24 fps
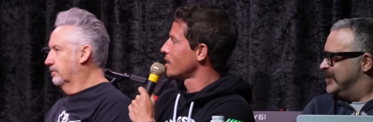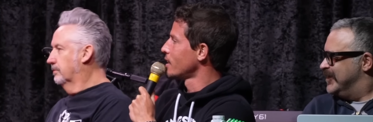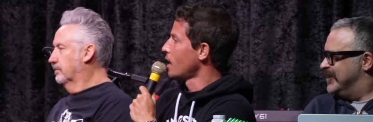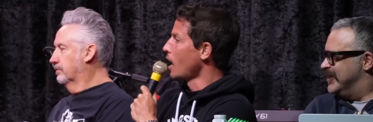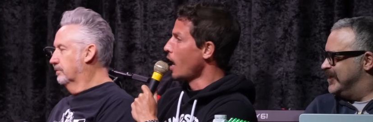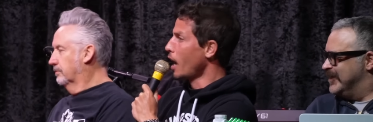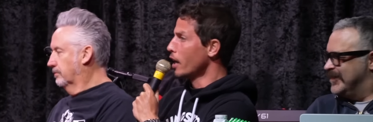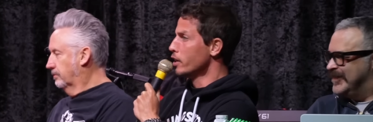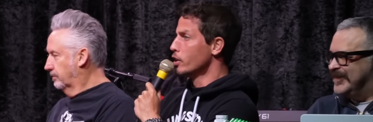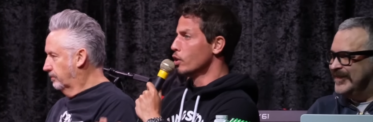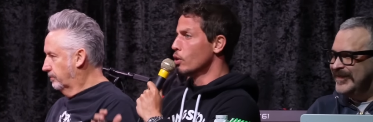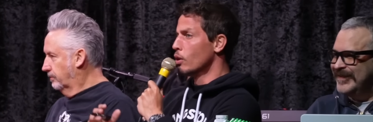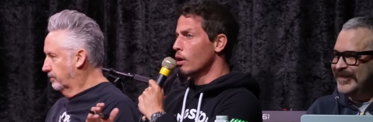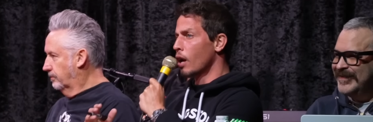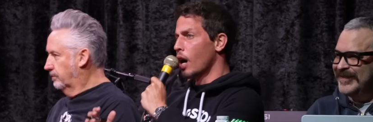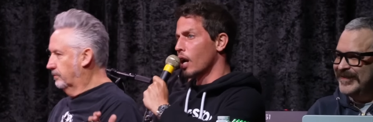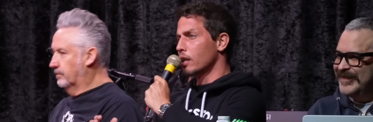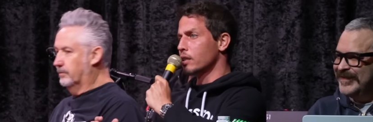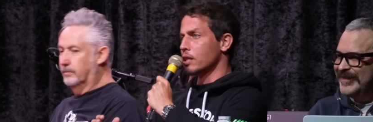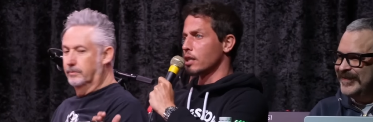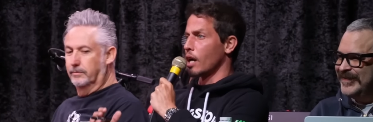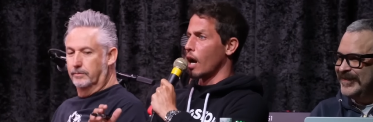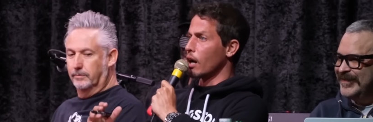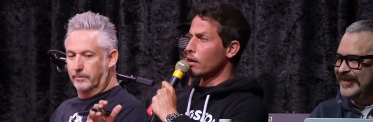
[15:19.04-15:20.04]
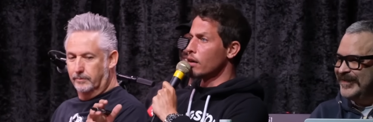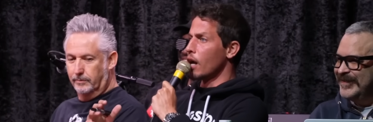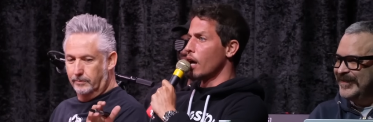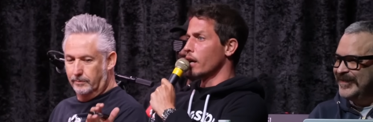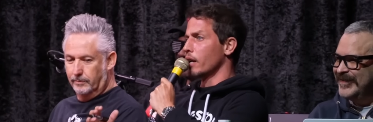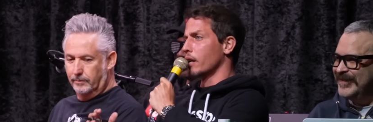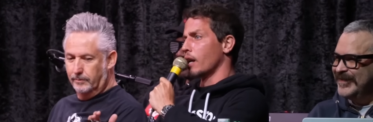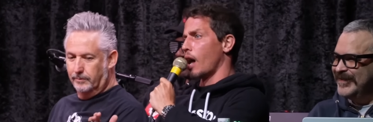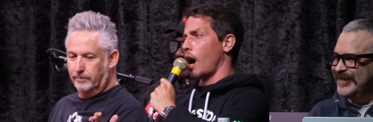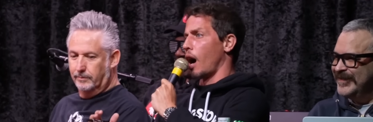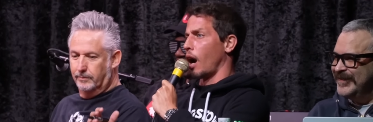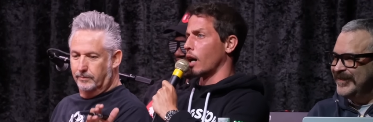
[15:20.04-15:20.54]
Speaker 1: I do not sound
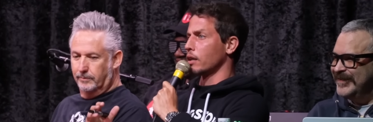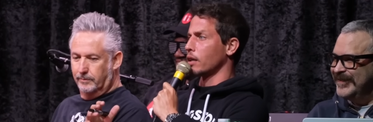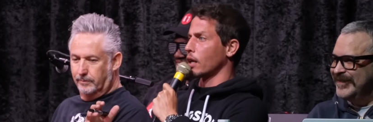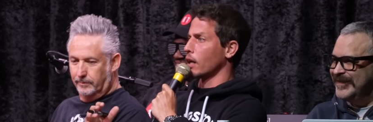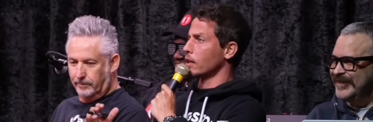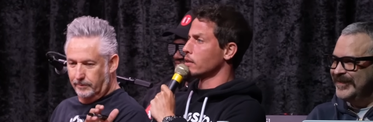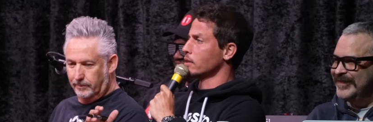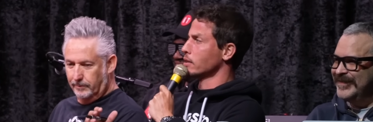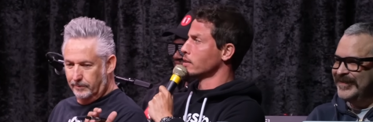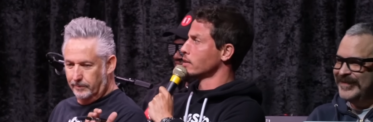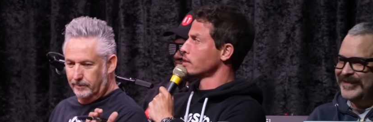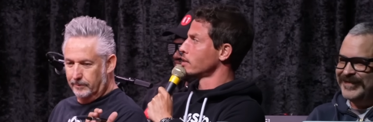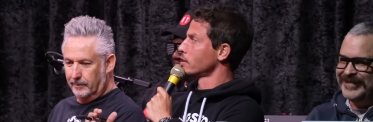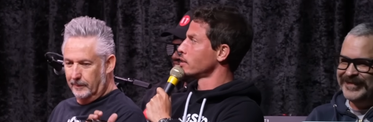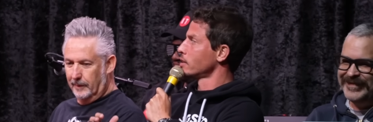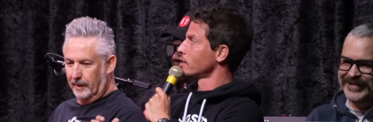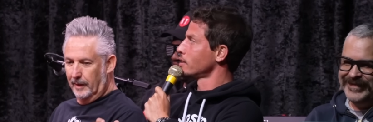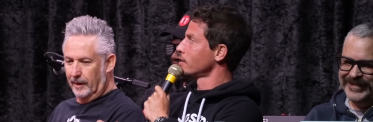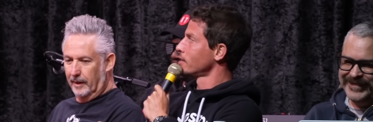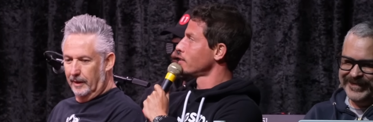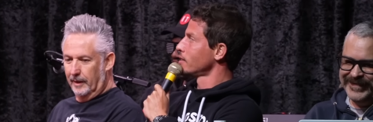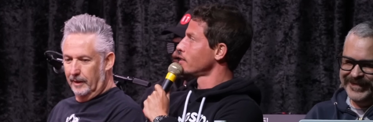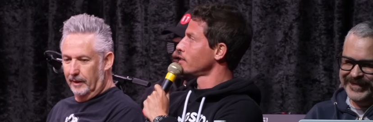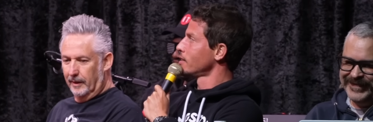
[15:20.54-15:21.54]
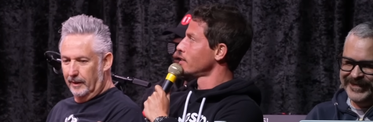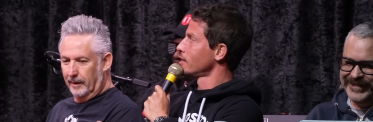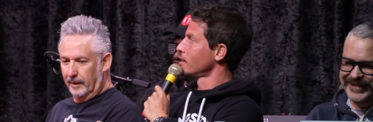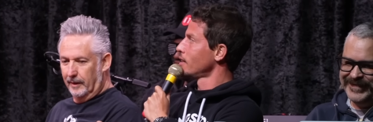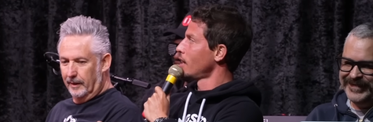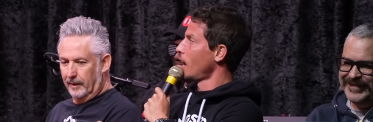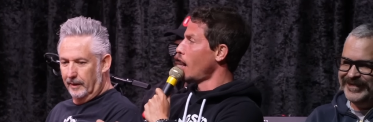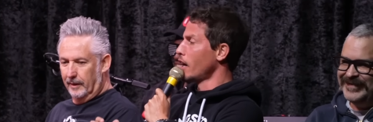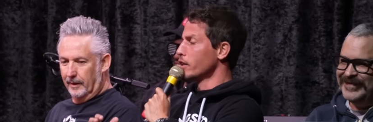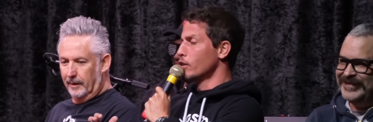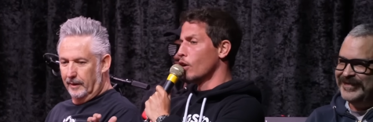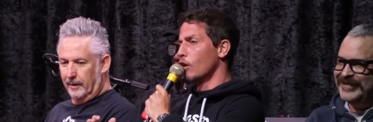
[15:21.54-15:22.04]
like that.
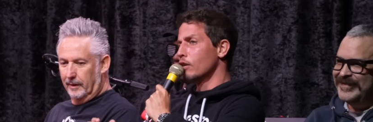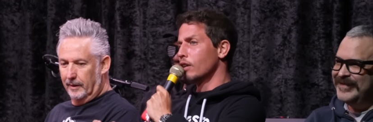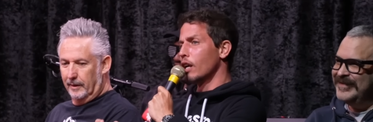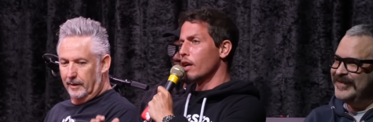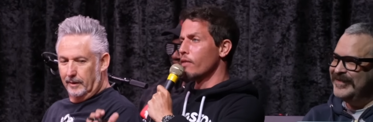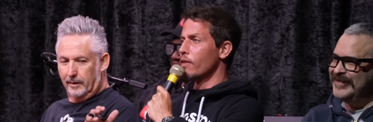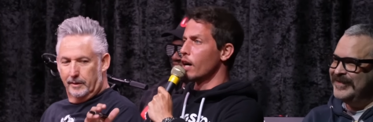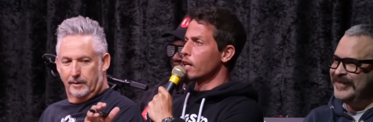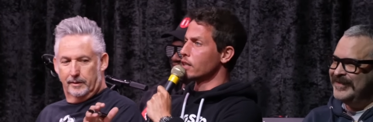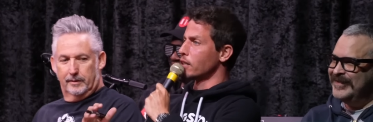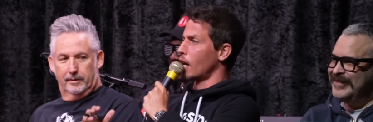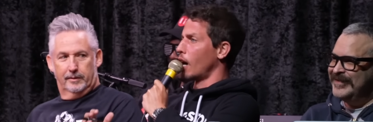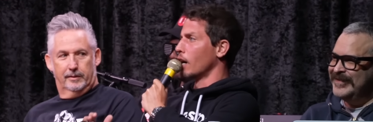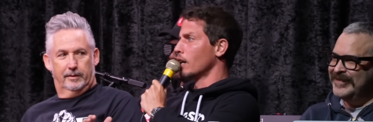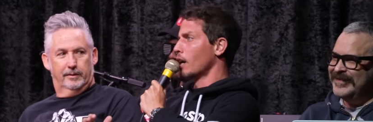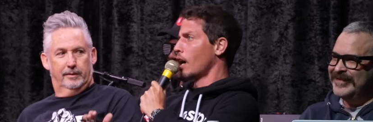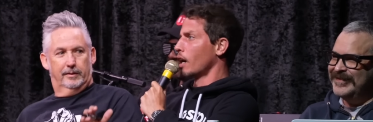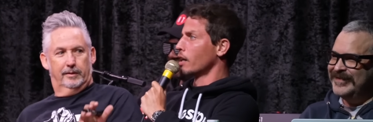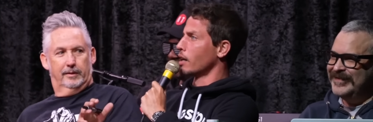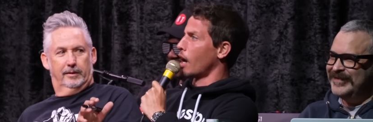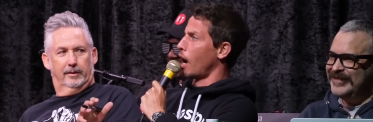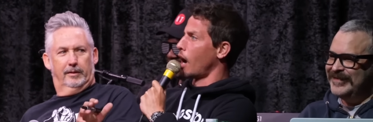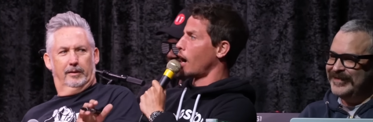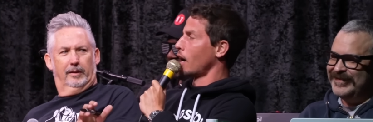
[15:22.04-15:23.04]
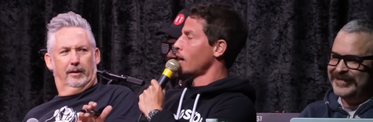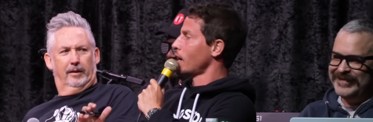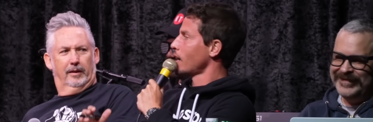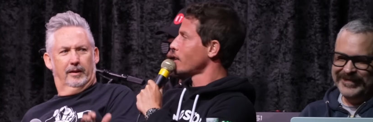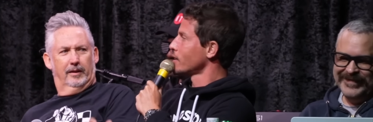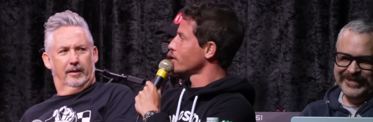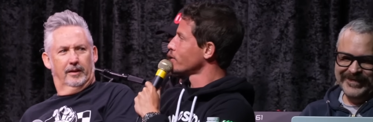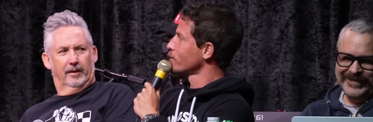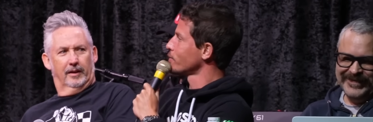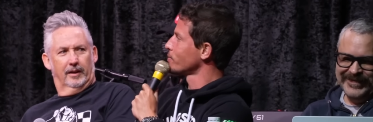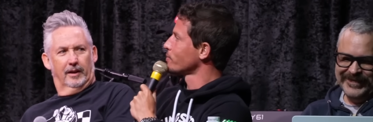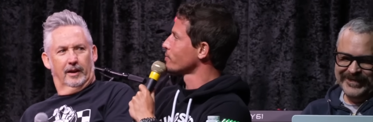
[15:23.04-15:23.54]
I don't even sound like that.
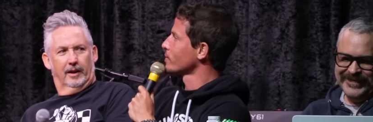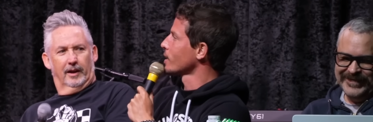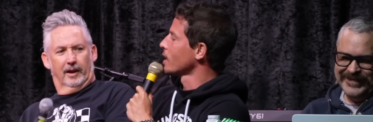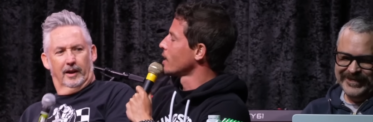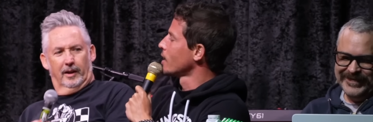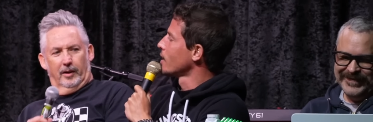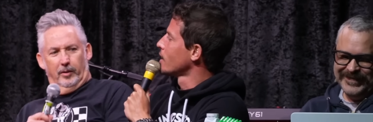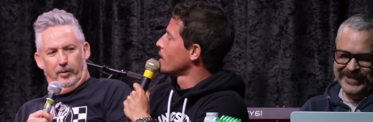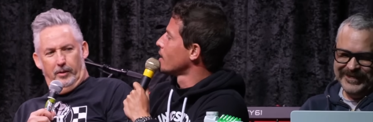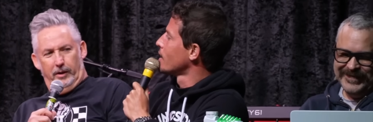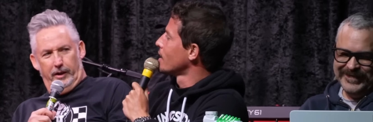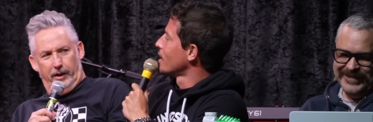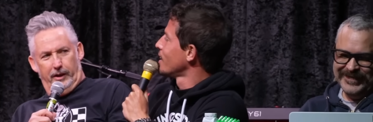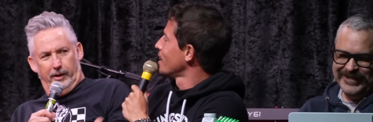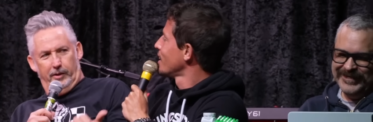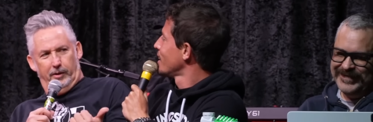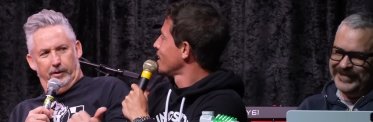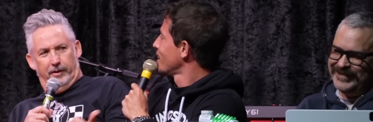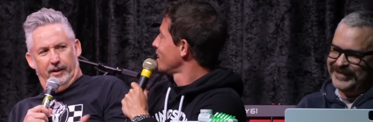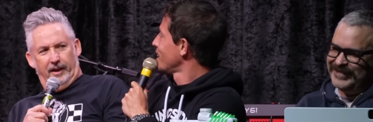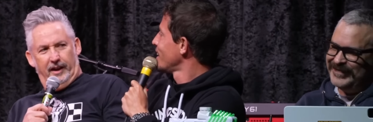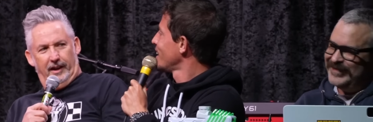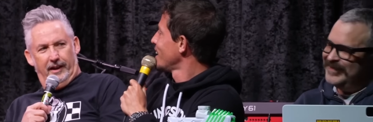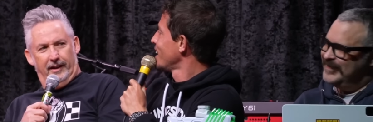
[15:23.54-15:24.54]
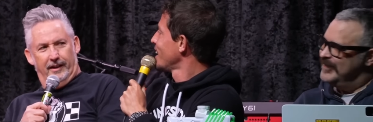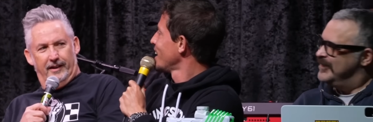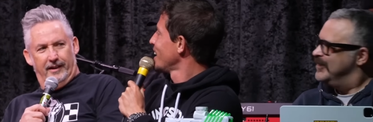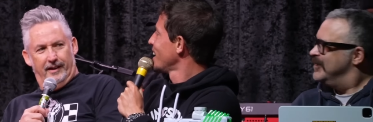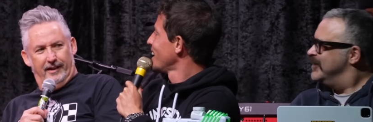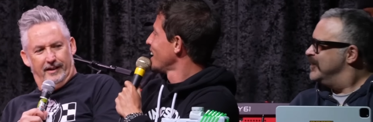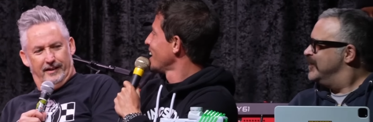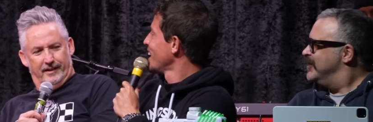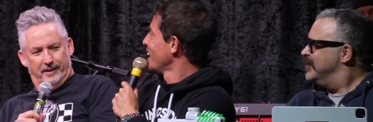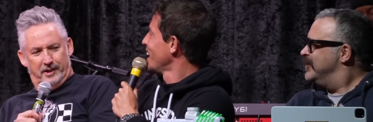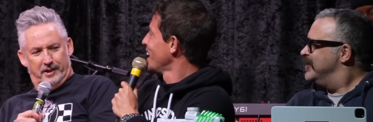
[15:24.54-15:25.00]
Speaker 2: What are you, the Indian